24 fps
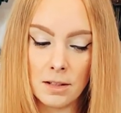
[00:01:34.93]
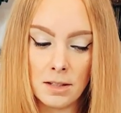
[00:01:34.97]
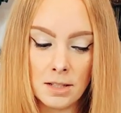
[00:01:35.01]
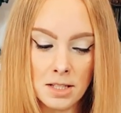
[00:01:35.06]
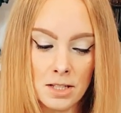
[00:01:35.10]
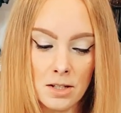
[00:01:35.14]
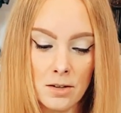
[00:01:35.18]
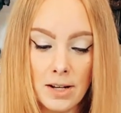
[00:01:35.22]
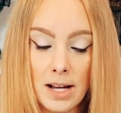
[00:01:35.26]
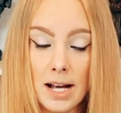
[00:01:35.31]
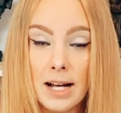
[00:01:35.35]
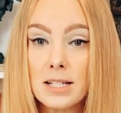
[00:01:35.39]

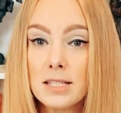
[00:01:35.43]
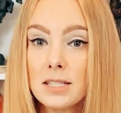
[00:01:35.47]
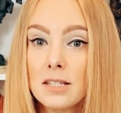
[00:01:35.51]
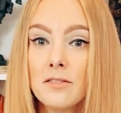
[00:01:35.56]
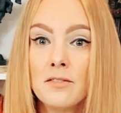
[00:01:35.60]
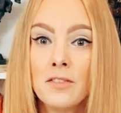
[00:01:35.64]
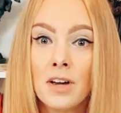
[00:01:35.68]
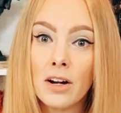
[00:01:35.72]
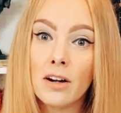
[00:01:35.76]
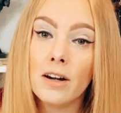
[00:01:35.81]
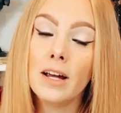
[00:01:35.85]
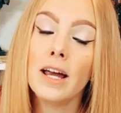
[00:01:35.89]
So yes,
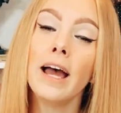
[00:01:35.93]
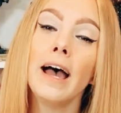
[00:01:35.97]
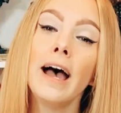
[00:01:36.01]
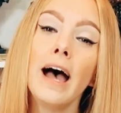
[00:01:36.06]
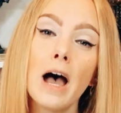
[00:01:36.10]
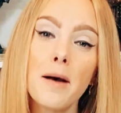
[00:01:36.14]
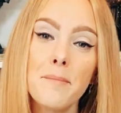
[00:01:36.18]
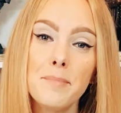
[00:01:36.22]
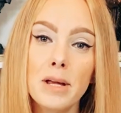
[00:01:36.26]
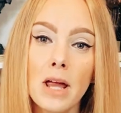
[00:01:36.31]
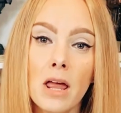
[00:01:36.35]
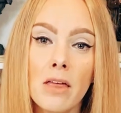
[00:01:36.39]
very
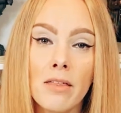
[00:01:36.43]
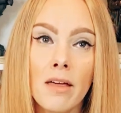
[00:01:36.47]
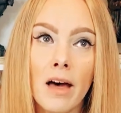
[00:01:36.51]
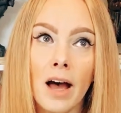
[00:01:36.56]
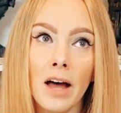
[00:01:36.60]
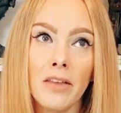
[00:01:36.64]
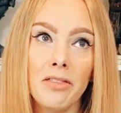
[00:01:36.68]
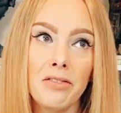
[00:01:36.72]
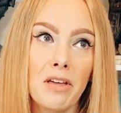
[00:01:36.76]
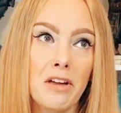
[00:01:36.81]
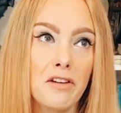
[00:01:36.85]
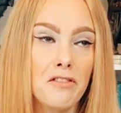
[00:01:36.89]
happy
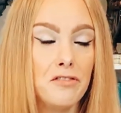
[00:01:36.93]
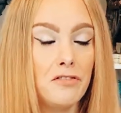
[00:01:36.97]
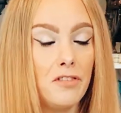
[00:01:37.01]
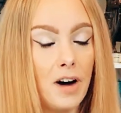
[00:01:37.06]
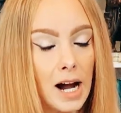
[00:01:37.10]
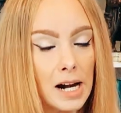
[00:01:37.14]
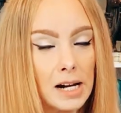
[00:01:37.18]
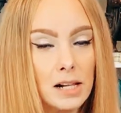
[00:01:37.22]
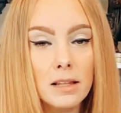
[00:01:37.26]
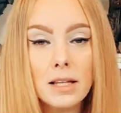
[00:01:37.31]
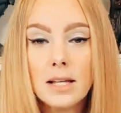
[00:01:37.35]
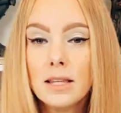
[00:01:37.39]
that they
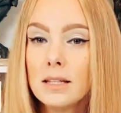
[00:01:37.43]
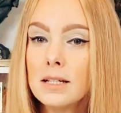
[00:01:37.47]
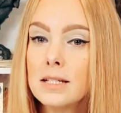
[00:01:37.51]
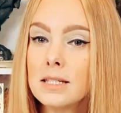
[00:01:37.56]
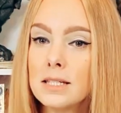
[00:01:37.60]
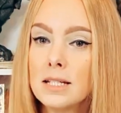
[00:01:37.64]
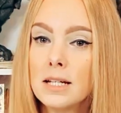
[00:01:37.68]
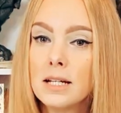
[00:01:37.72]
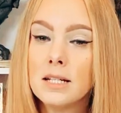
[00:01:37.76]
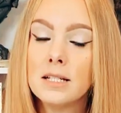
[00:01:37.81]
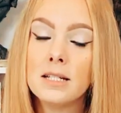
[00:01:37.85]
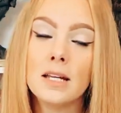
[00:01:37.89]
finally
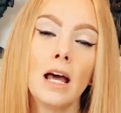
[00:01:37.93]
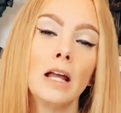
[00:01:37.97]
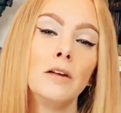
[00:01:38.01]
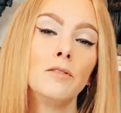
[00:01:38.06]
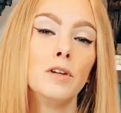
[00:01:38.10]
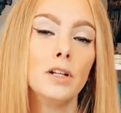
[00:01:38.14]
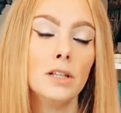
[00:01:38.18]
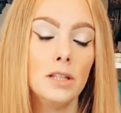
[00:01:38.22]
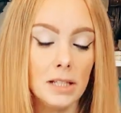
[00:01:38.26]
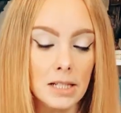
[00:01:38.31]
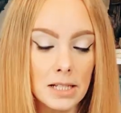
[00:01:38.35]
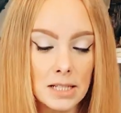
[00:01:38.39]
listened and
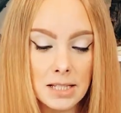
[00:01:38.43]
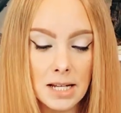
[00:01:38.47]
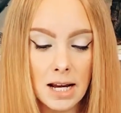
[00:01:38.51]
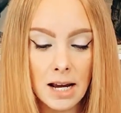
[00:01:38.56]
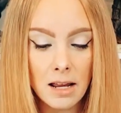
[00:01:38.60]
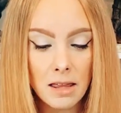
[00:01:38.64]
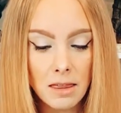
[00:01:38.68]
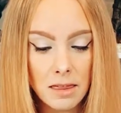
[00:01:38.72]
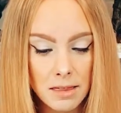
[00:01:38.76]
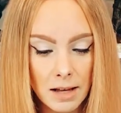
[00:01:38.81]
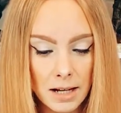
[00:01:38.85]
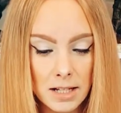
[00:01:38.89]
released
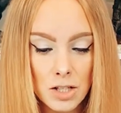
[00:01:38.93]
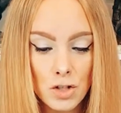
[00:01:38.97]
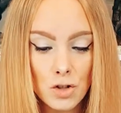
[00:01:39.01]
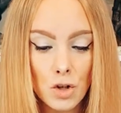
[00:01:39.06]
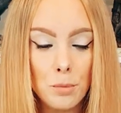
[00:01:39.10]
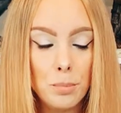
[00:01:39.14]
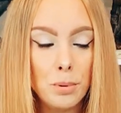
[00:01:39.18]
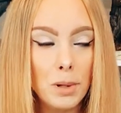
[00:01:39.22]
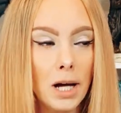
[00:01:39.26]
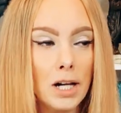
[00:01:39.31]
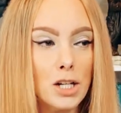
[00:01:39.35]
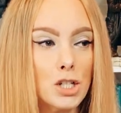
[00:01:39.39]
a
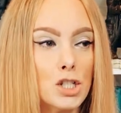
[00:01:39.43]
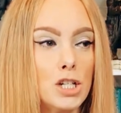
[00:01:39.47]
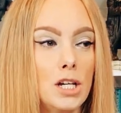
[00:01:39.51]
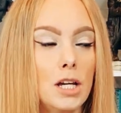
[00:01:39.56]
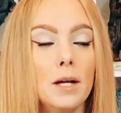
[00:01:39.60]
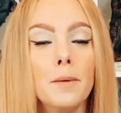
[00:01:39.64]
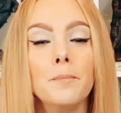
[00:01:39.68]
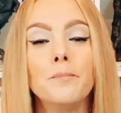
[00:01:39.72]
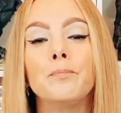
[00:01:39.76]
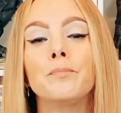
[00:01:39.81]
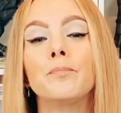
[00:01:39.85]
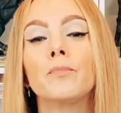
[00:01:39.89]
Thestral
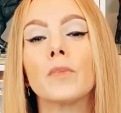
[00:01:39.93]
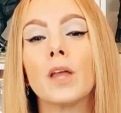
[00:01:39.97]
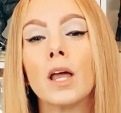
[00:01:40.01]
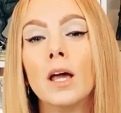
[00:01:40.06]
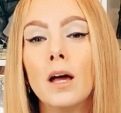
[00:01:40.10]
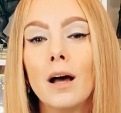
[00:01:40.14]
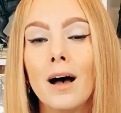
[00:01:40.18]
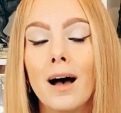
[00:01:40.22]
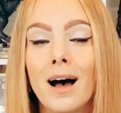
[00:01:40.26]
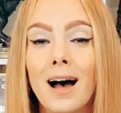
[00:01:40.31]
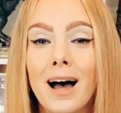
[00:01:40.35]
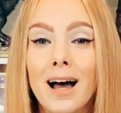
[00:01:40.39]
plushie.
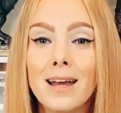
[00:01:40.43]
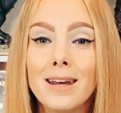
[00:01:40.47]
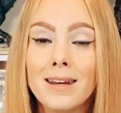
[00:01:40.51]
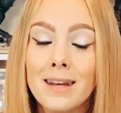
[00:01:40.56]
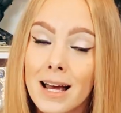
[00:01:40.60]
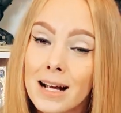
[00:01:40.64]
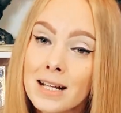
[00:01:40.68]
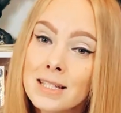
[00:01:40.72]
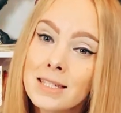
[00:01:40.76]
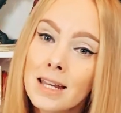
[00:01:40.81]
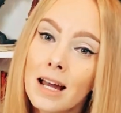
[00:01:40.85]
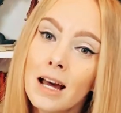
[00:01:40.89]
Uh,
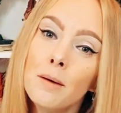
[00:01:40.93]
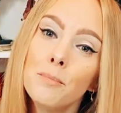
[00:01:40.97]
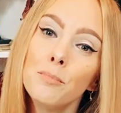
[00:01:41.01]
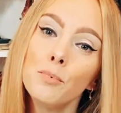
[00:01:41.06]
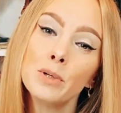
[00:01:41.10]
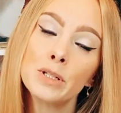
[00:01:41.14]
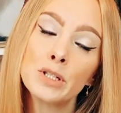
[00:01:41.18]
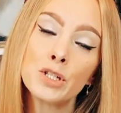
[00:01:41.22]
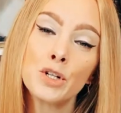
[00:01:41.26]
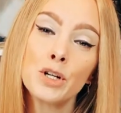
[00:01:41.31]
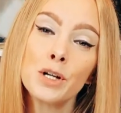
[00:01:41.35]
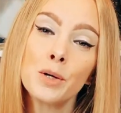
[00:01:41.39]
next up,
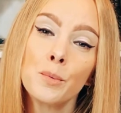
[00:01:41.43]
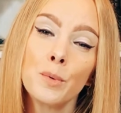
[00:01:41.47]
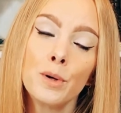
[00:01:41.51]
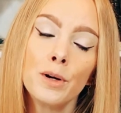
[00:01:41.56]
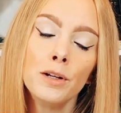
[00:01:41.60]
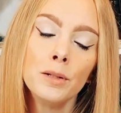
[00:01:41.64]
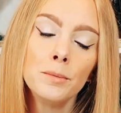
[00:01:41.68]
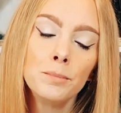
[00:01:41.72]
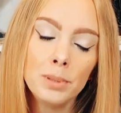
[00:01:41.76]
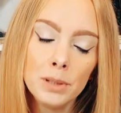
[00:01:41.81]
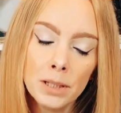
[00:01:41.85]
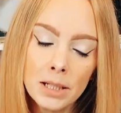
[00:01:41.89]
Wizarding
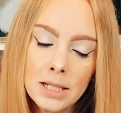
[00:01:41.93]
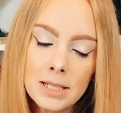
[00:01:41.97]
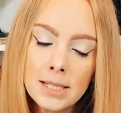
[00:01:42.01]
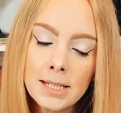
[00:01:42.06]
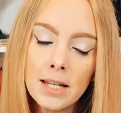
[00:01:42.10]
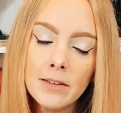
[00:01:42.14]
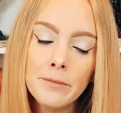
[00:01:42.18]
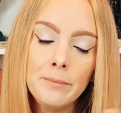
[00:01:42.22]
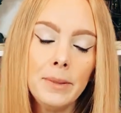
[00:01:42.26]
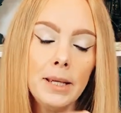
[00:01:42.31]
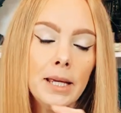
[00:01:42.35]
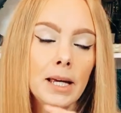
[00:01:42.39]
World, please
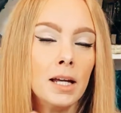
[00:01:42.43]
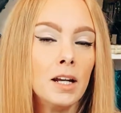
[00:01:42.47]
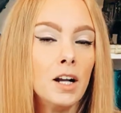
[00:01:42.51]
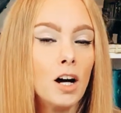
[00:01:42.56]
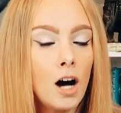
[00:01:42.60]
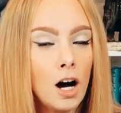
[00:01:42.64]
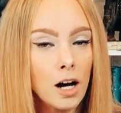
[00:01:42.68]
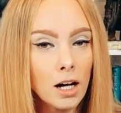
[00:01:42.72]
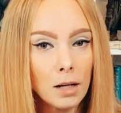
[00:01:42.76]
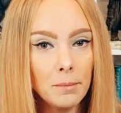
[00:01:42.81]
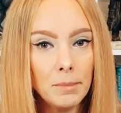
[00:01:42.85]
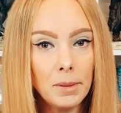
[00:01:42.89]
give me an
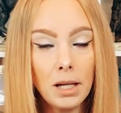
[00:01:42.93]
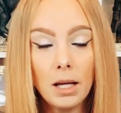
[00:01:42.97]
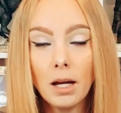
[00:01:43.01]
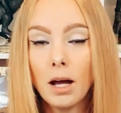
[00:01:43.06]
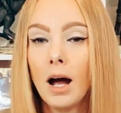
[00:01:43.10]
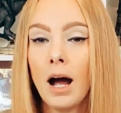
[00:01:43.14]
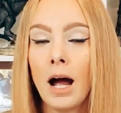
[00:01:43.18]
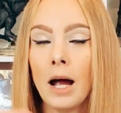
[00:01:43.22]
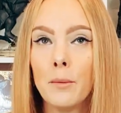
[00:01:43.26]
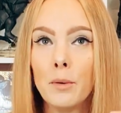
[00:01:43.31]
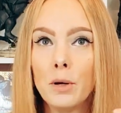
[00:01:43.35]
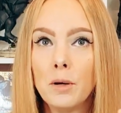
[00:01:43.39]
Occamy.
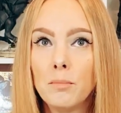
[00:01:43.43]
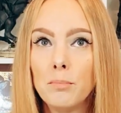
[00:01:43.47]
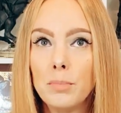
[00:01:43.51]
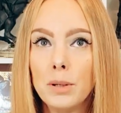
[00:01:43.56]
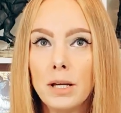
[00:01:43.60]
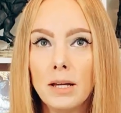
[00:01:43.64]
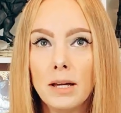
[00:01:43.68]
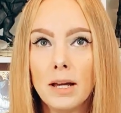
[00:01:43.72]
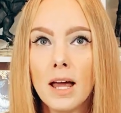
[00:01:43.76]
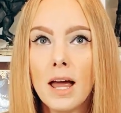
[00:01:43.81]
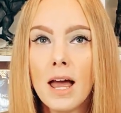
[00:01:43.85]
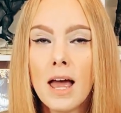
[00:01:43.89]
I would
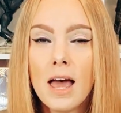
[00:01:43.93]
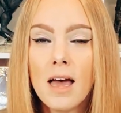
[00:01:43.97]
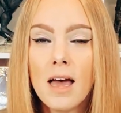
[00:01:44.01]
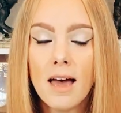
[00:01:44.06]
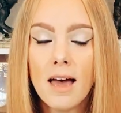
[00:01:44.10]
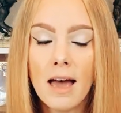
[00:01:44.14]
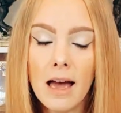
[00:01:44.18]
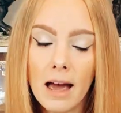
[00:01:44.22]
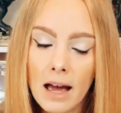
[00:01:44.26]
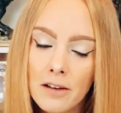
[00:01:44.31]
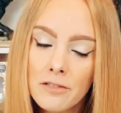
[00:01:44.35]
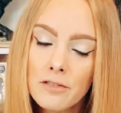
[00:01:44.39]
be
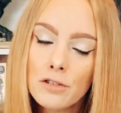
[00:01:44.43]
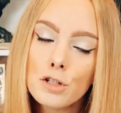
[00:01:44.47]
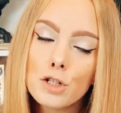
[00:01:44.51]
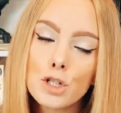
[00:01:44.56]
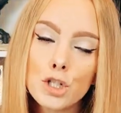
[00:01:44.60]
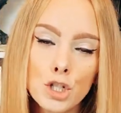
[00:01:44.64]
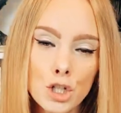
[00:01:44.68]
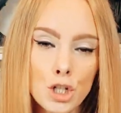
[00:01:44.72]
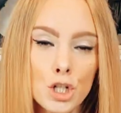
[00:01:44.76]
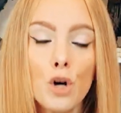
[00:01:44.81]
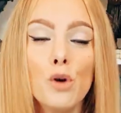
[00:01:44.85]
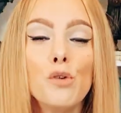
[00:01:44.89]
ever
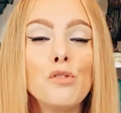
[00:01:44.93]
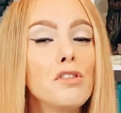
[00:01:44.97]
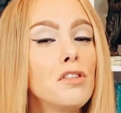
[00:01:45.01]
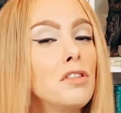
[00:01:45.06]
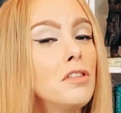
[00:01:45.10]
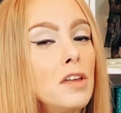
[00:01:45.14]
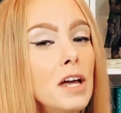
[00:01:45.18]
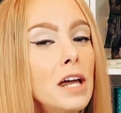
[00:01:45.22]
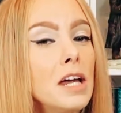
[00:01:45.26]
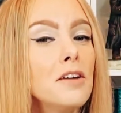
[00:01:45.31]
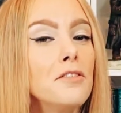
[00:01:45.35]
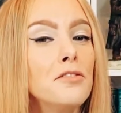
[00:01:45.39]
so
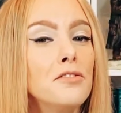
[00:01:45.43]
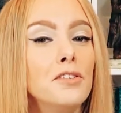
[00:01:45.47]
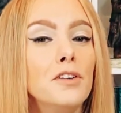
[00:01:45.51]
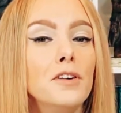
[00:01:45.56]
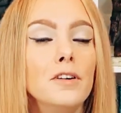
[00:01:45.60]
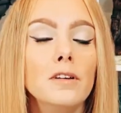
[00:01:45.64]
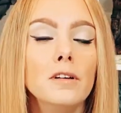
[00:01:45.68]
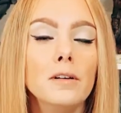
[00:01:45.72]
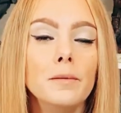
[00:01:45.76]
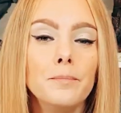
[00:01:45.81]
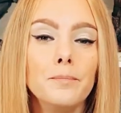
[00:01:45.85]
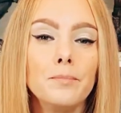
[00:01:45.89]

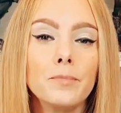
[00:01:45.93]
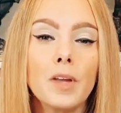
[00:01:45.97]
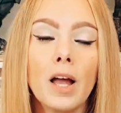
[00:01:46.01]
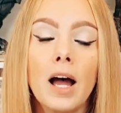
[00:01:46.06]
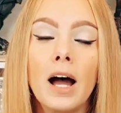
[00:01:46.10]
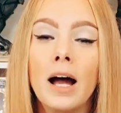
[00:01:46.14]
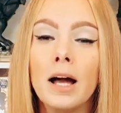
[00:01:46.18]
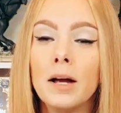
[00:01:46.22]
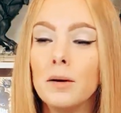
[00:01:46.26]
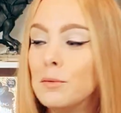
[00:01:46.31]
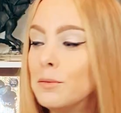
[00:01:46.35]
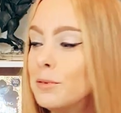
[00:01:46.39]
thankful,
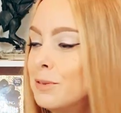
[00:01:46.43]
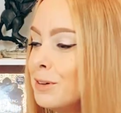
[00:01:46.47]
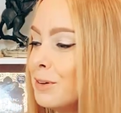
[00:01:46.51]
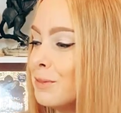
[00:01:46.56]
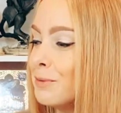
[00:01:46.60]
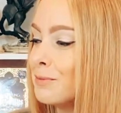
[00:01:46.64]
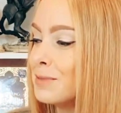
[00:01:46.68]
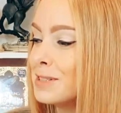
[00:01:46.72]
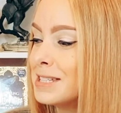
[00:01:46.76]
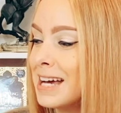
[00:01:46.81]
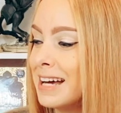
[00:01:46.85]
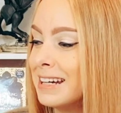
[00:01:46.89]
I will,
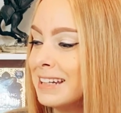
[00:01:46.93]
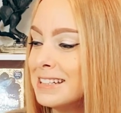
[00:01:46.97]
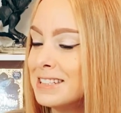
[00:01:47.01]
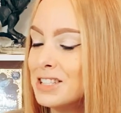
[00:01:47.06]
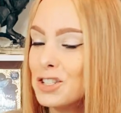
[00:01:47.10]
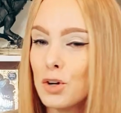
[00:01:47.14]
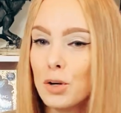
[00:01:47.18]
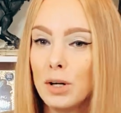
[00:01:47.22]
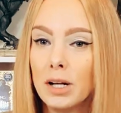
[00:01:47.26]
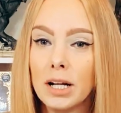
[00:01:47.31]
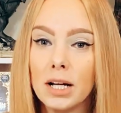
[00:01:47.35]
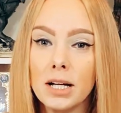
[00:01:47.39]
Teddy's
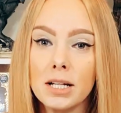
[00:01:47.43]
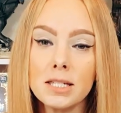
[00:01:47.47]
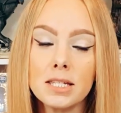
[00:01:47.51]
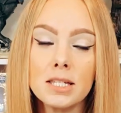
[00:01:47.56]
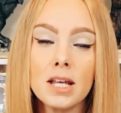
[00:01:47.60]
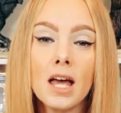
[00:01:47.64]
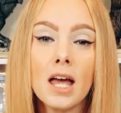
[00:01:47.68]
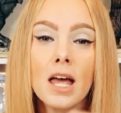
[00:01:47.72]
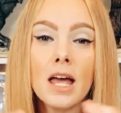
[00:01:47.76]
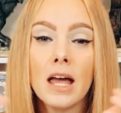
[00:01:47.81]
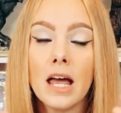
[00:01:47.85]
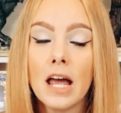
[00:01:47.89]
joining us,
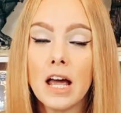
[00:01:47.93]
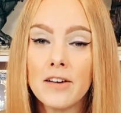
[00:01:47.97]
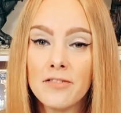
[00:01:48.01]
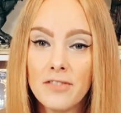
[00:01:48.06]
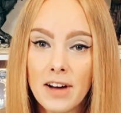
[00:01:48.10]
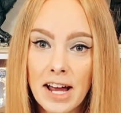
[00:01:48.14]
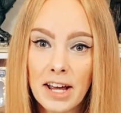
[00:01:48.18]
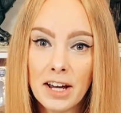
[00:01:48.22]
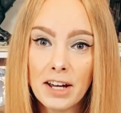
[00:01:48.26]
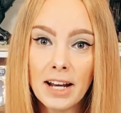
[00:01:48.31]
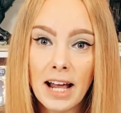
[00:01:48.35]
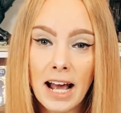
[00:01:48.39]
if
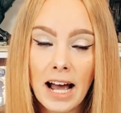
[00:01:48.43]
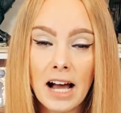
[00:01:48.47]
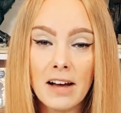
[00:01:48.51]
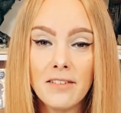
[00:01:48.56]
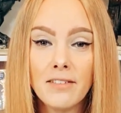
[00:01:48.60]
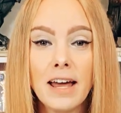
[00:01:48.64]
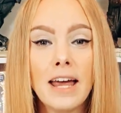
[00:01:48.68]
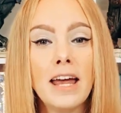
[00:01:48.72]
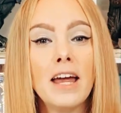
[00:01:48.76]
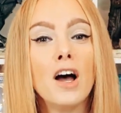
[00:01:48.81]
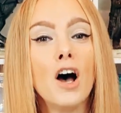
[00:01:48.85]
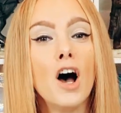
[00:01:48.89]
I could have
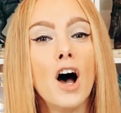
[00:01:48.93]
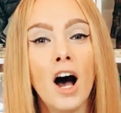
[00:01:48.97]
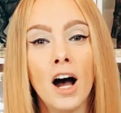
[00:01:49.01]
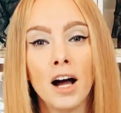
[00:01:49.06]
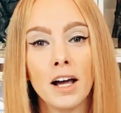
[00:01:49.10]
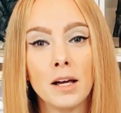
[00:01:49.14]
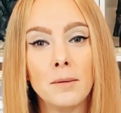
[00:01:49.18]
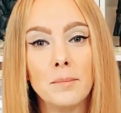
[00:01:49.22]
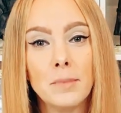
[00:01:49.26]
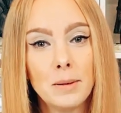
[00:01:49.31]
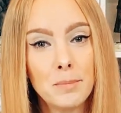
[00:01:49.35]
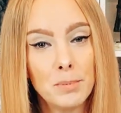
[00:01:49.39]
a
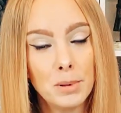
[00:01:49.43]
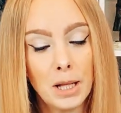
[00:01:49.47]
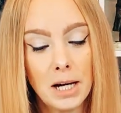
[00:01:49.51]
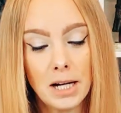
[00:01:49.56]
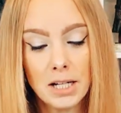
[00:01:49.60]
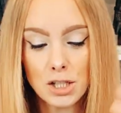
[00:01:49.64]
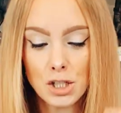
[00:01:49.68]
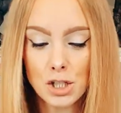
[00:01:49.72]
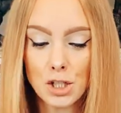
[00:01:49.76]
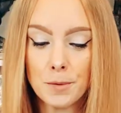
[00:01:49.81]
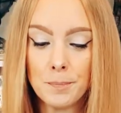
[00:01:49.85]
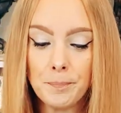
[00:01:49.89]
Occamy
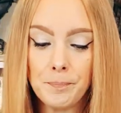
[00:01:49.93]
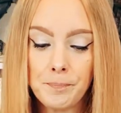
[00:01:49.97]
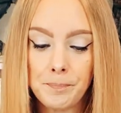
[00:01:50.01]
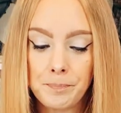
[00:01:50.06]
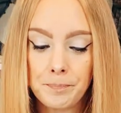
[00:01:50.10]
plush.